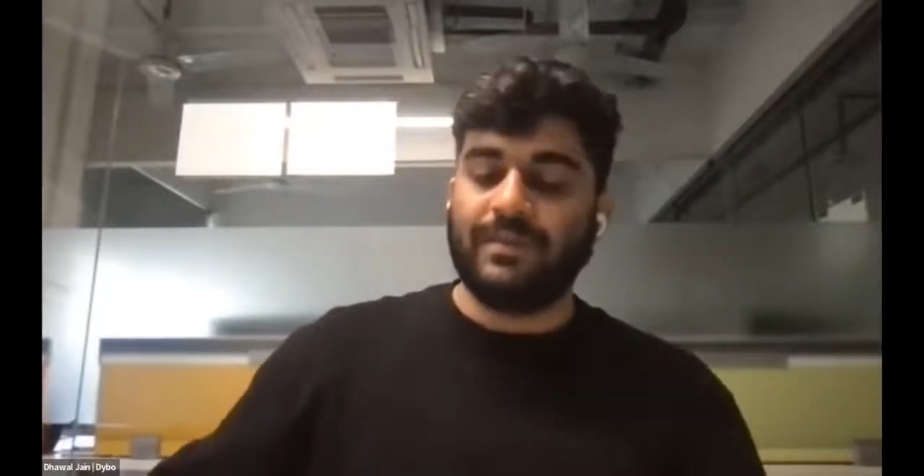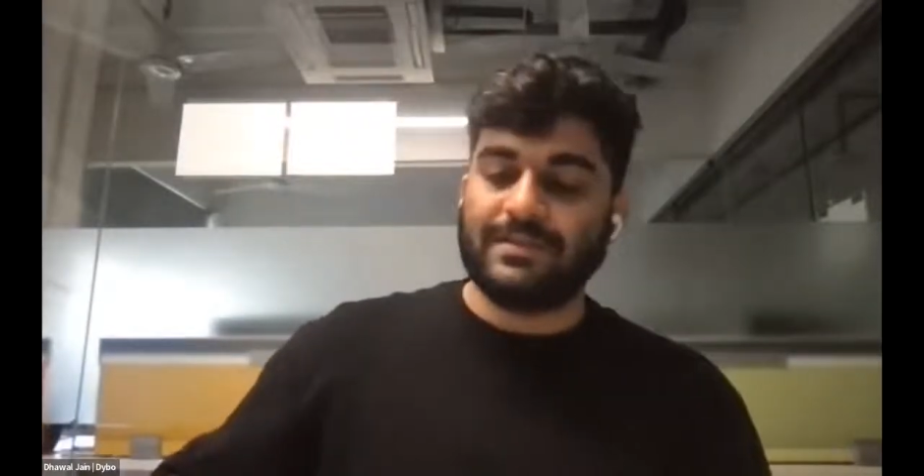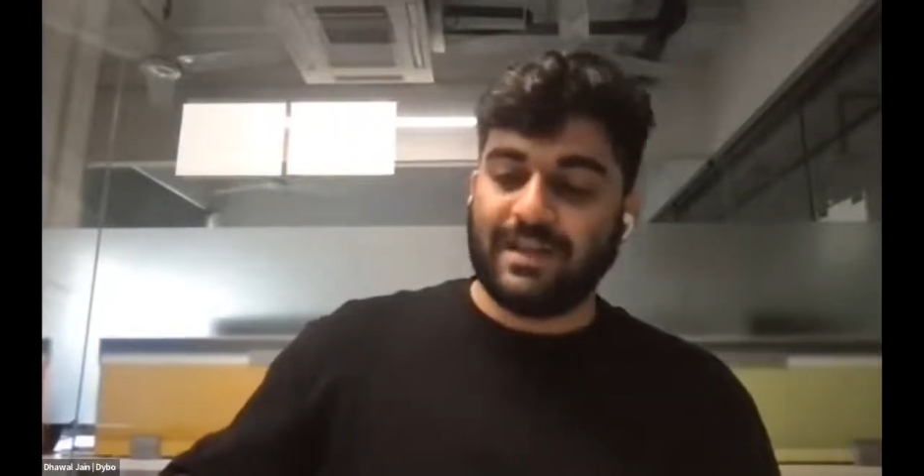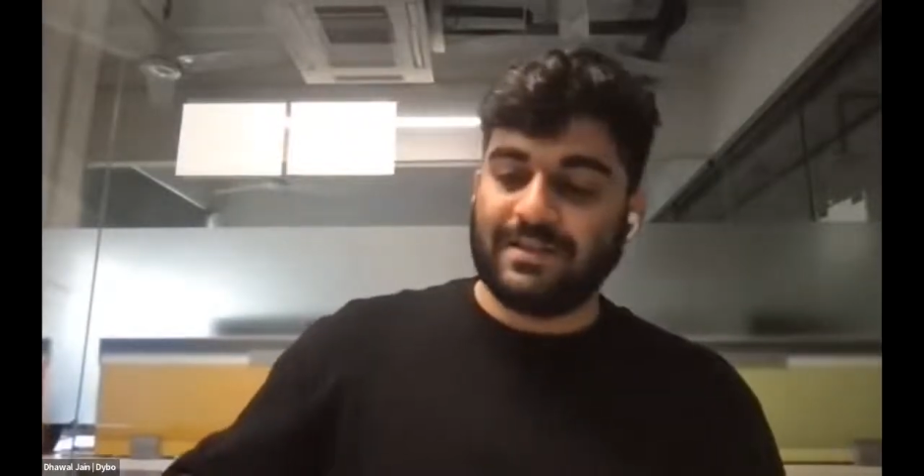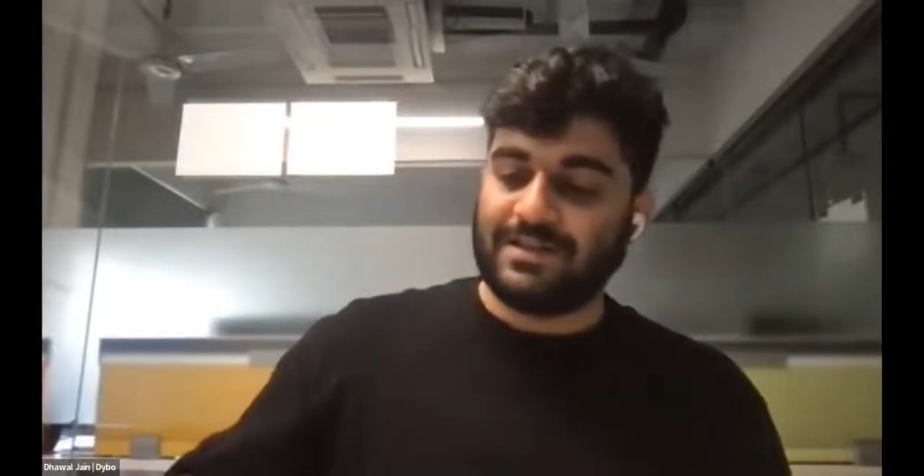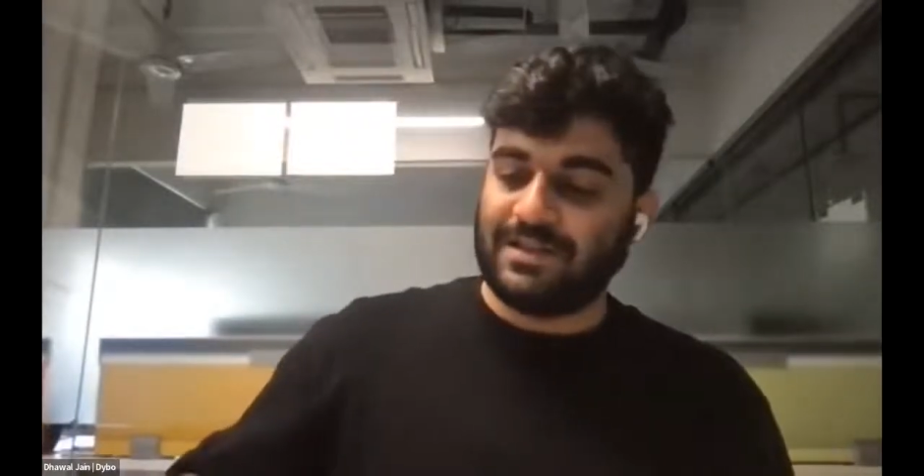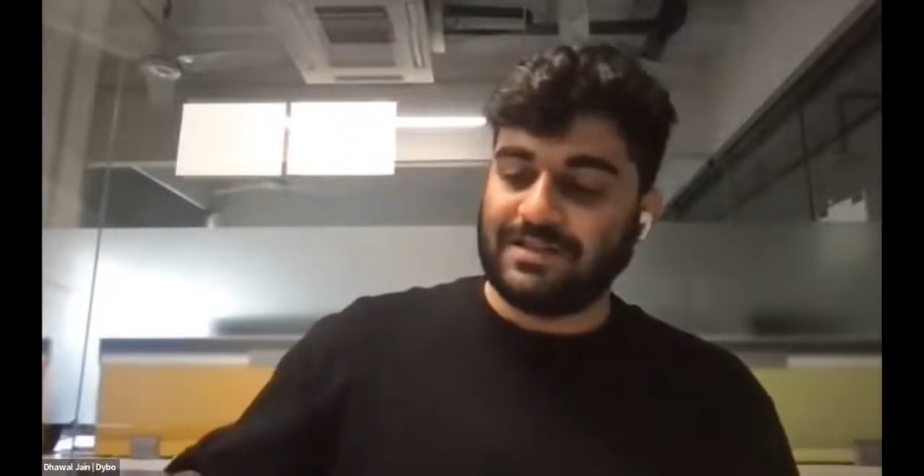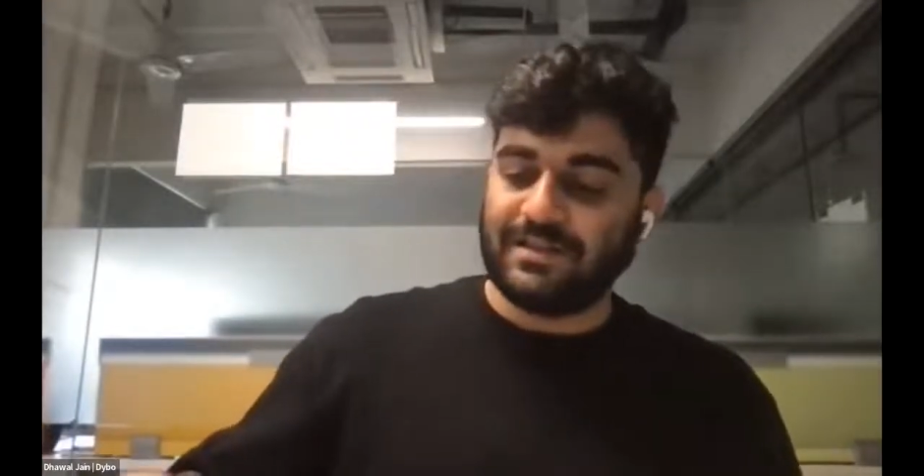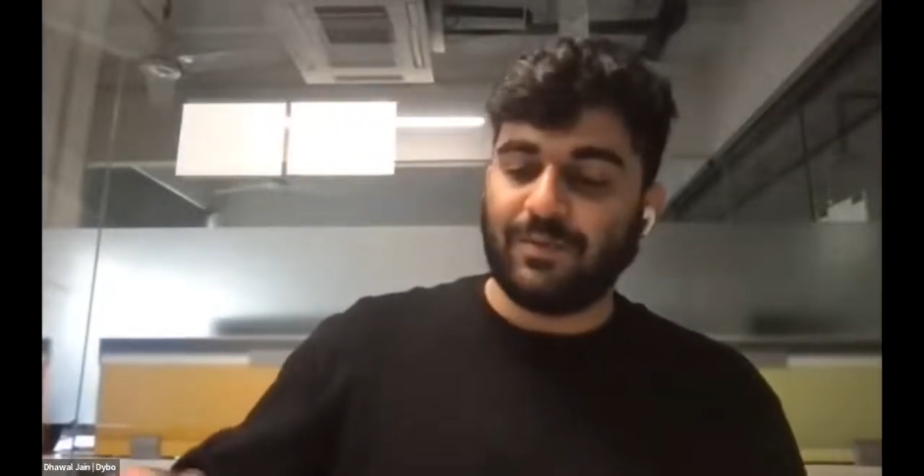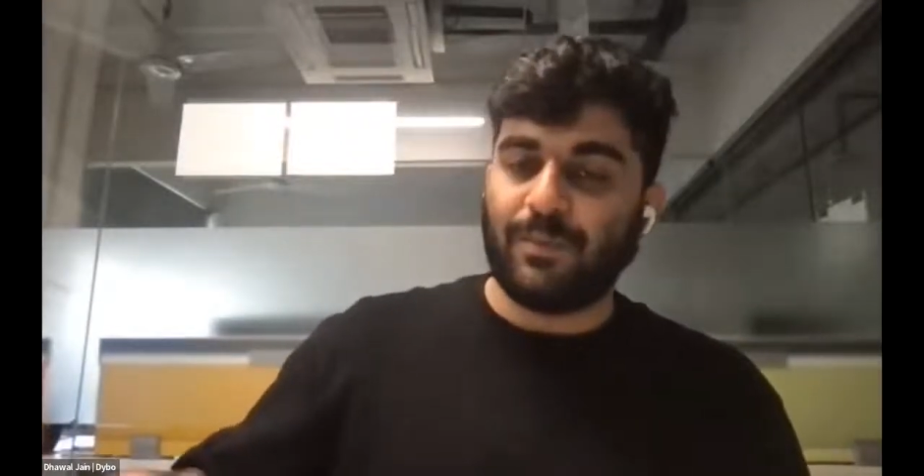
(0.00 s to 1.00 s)

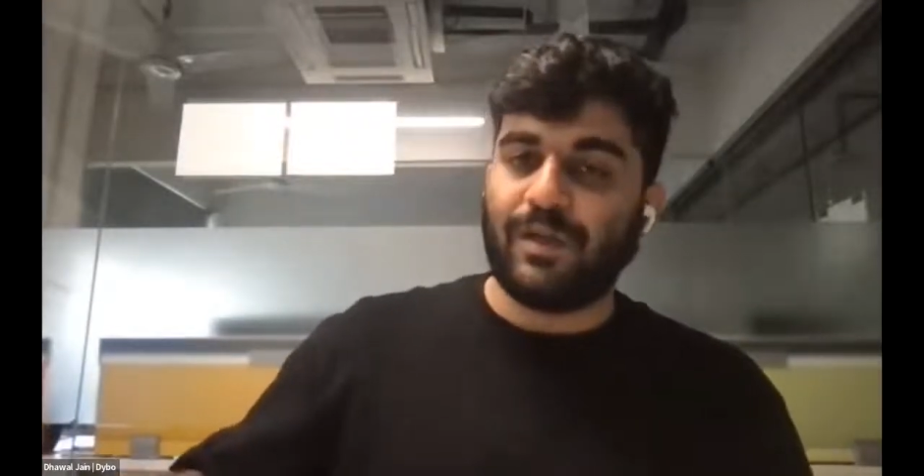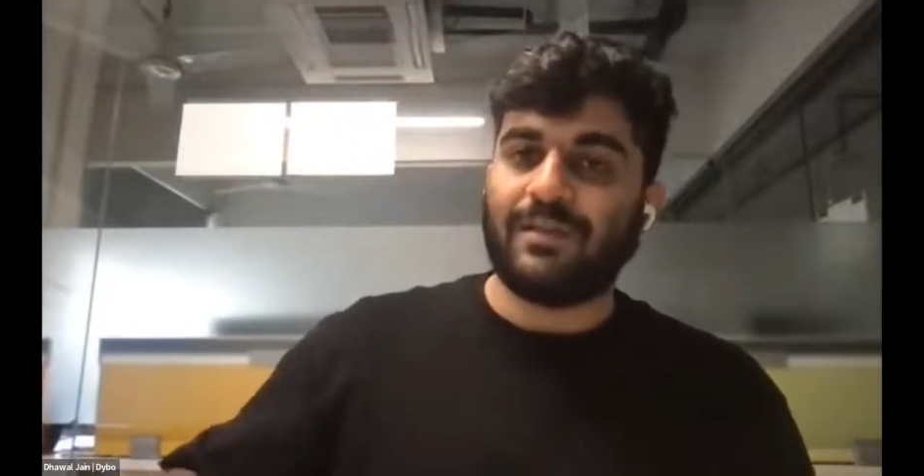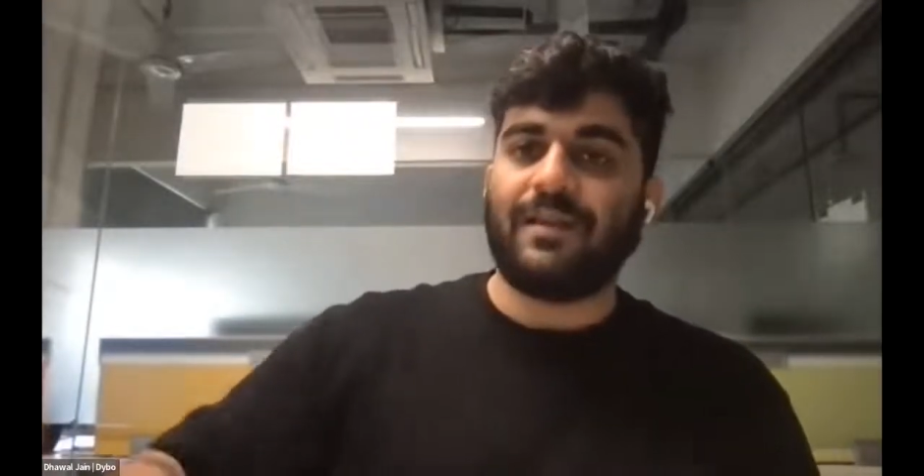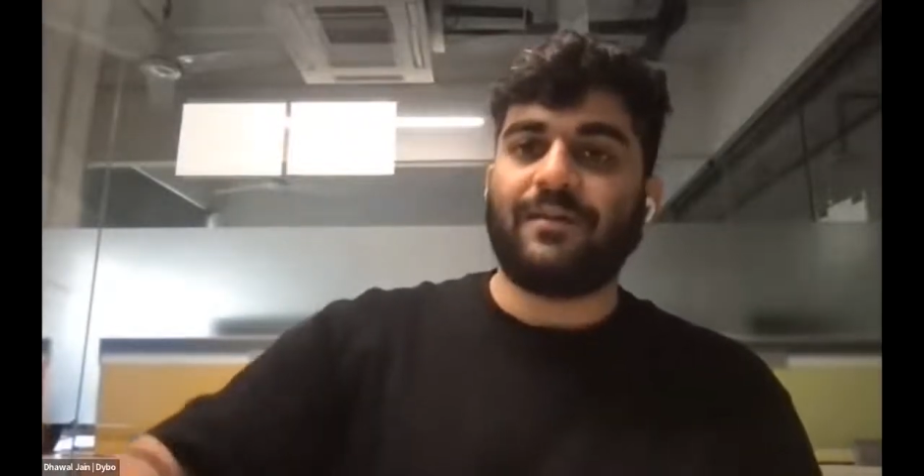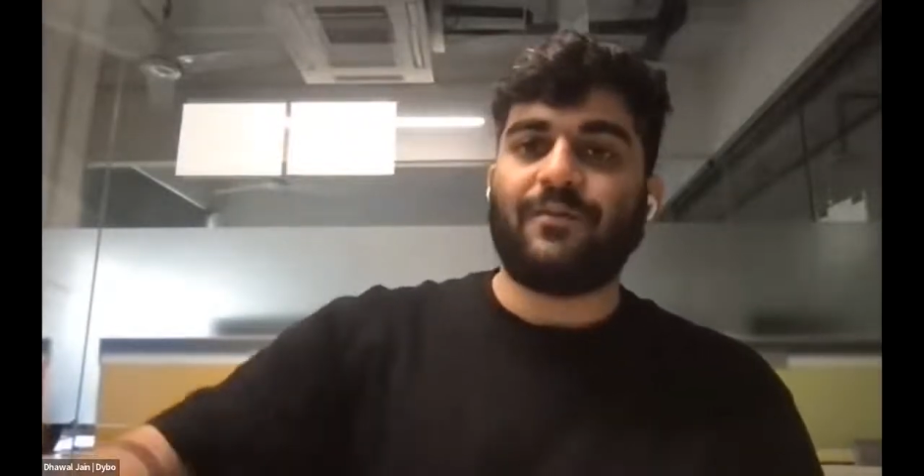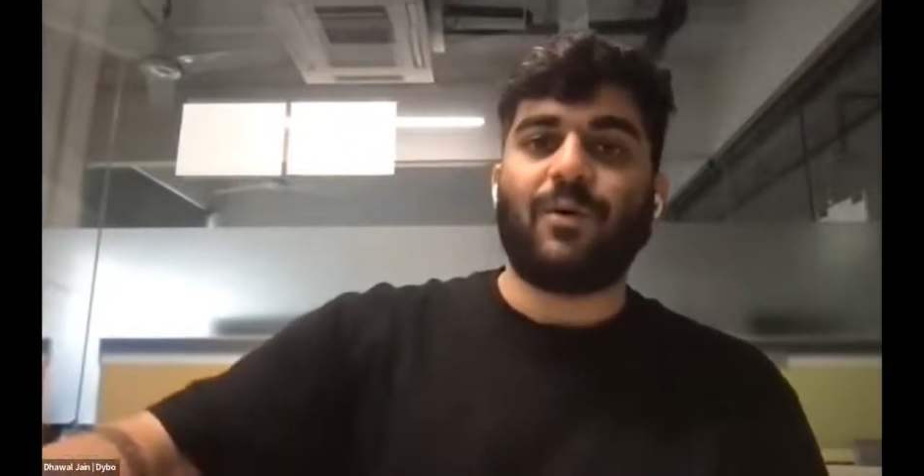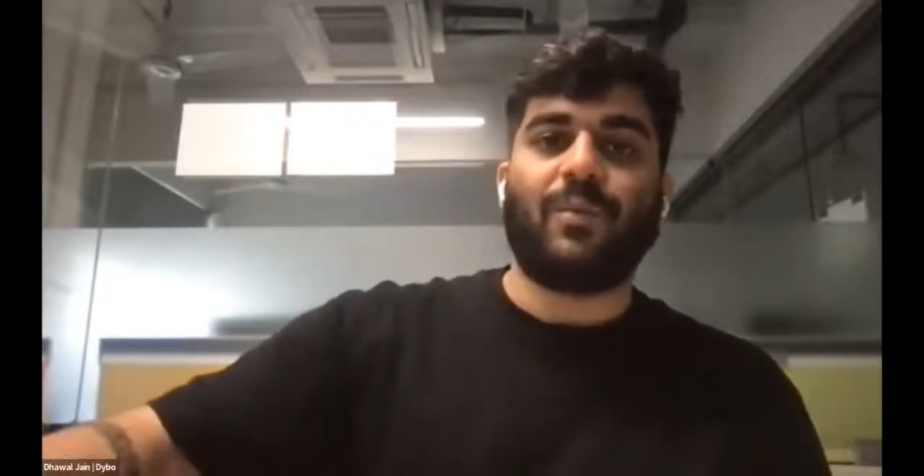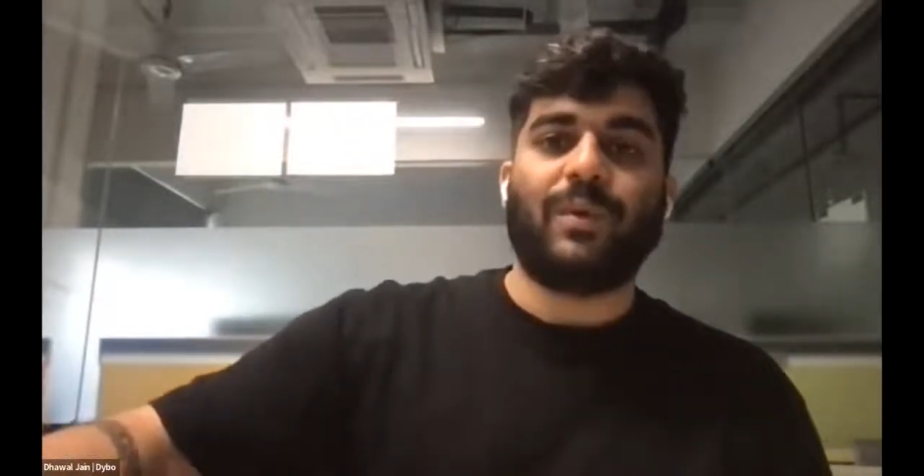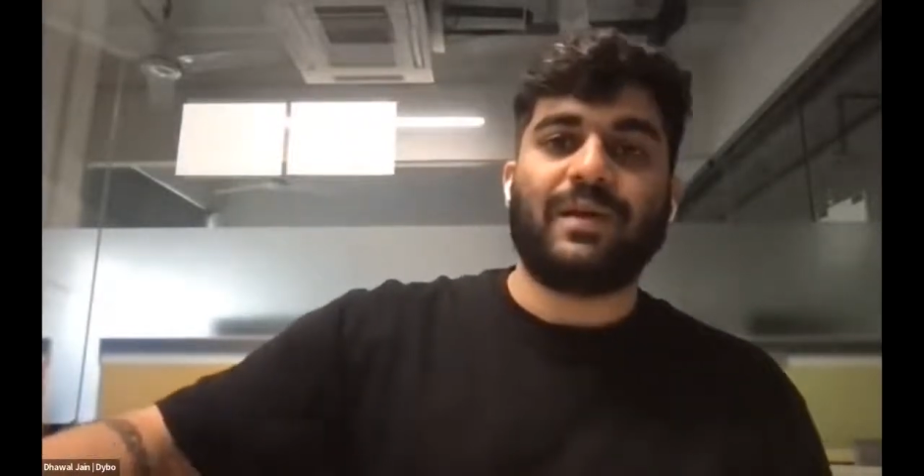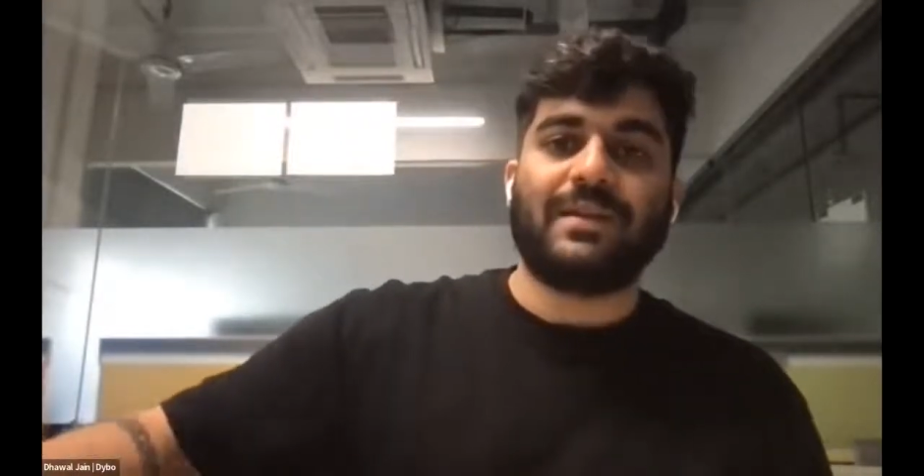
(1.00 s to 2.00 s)
changing the way they have
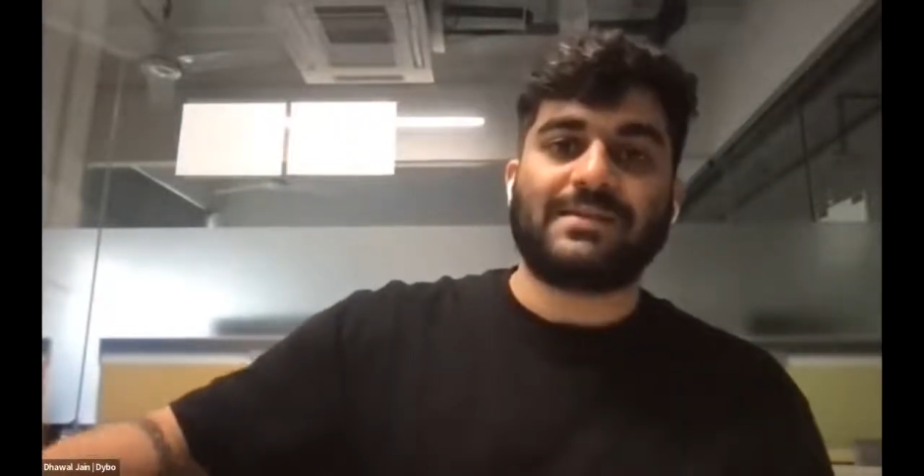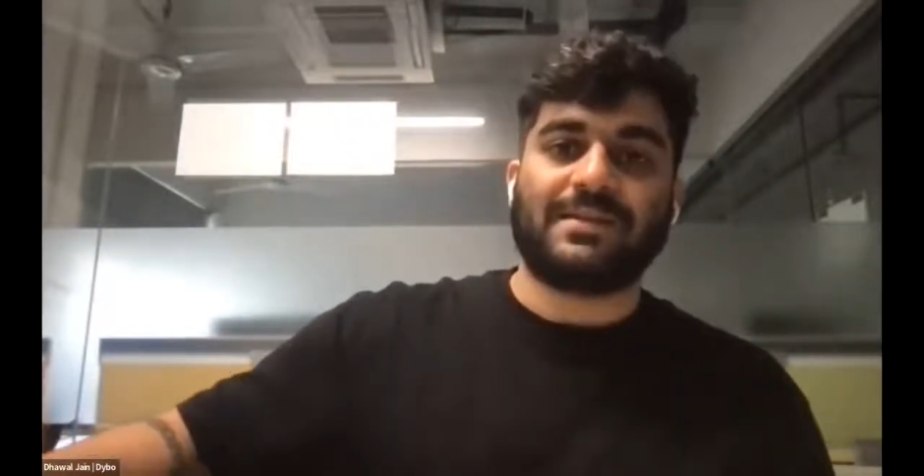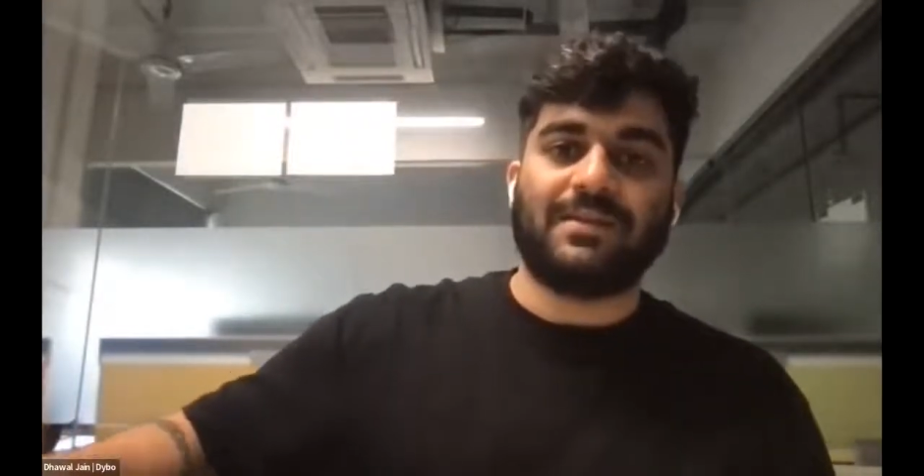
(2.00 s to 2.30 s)
always